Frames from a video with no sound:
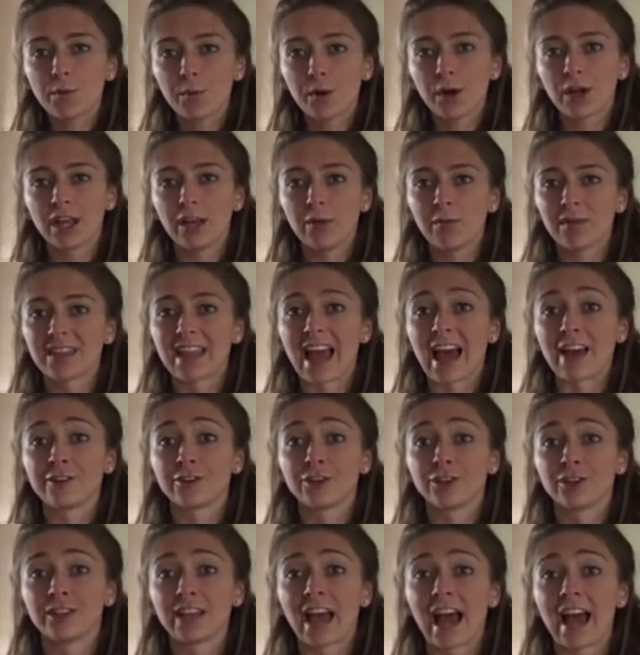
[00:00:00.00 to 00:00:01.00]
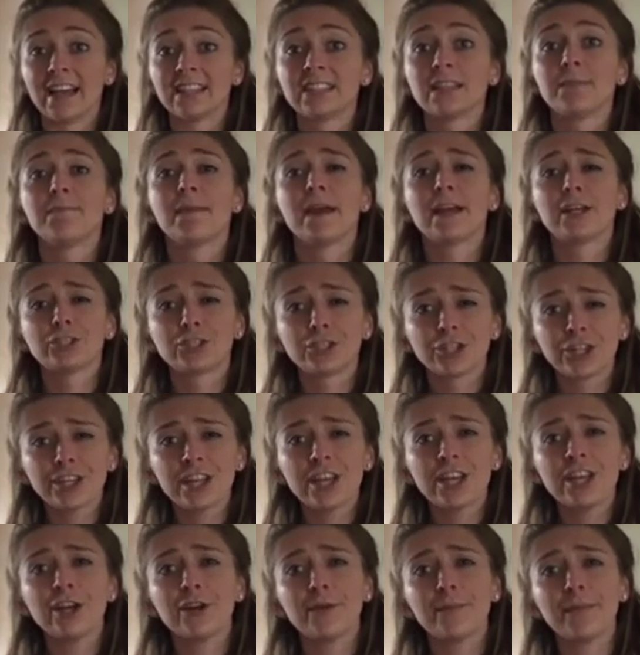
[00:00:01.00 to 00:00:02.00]
working with natural dyes, make sure
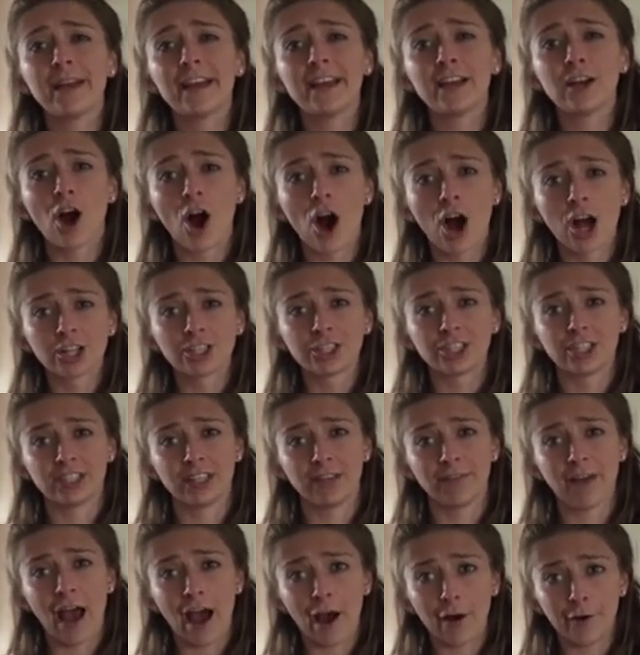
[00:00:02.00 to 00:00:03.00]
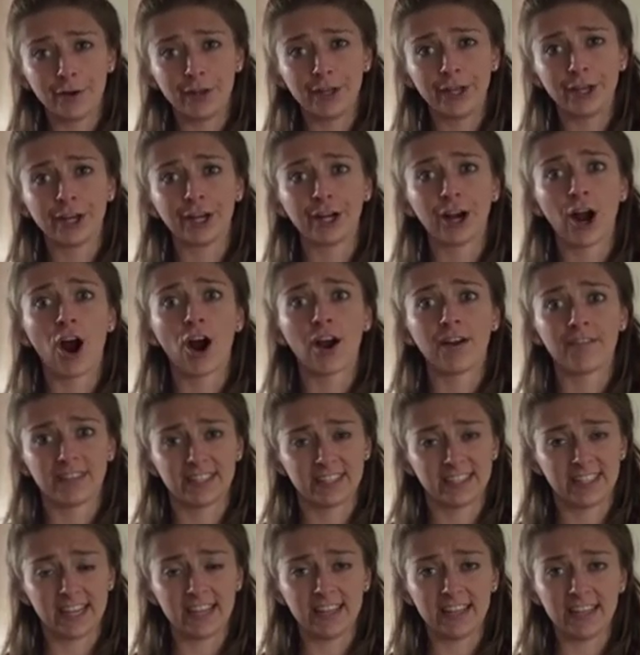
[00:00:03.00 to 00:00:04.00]
that you're being conscious of how you're
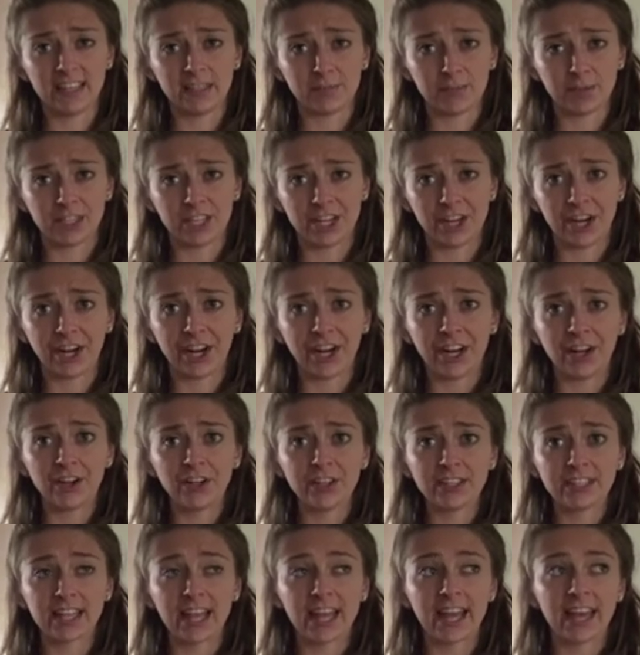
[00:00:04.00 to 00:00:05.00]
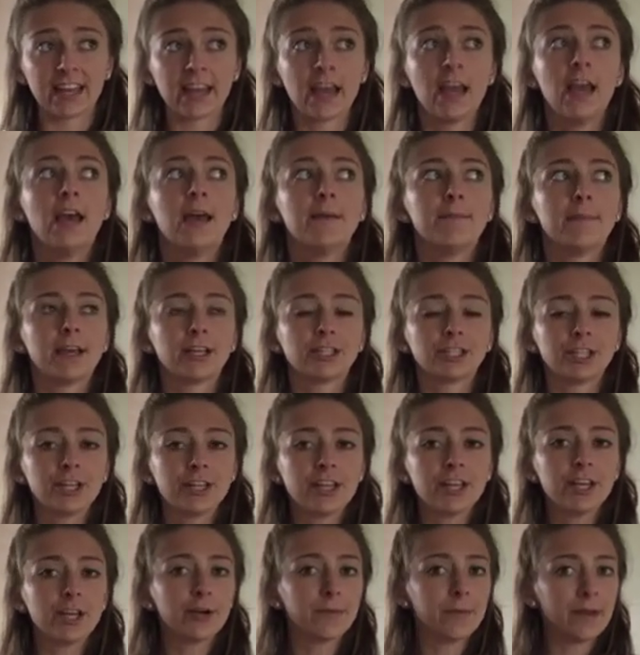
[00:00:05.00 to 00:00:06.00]
harvesting these materials, and make sure
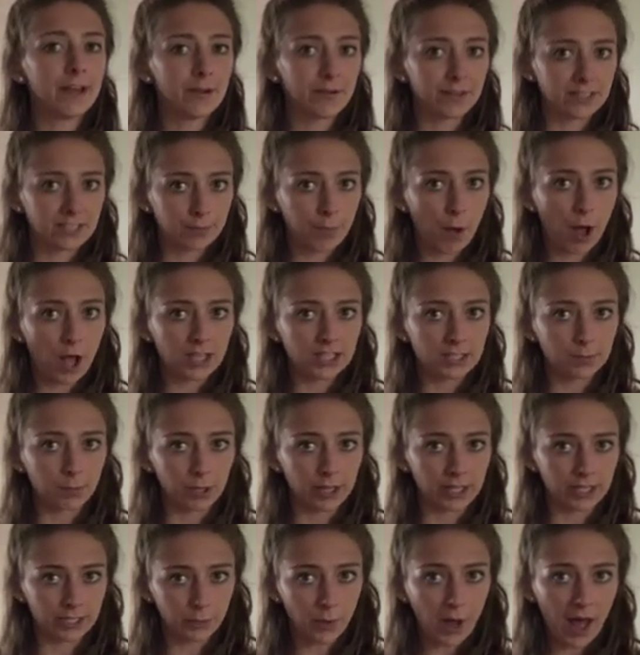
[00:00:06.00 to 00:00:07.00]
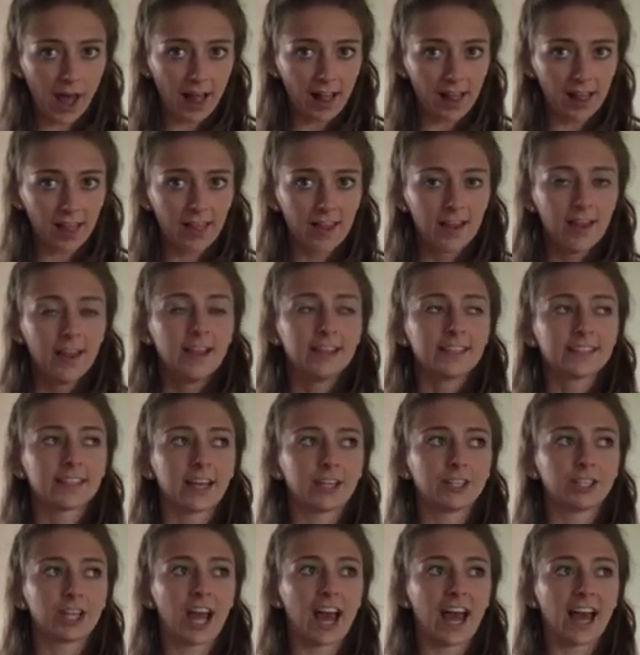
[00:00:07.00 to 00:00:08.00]
that you're being responsible as well.
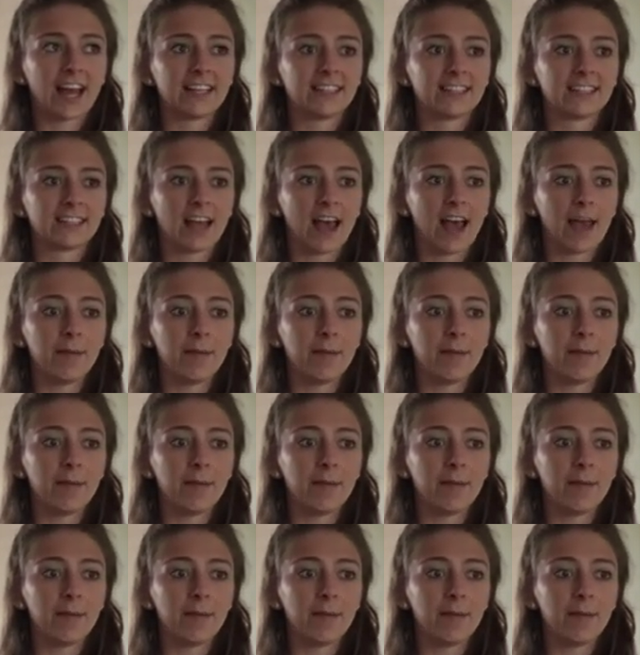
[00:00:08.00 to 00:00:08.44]
Such as,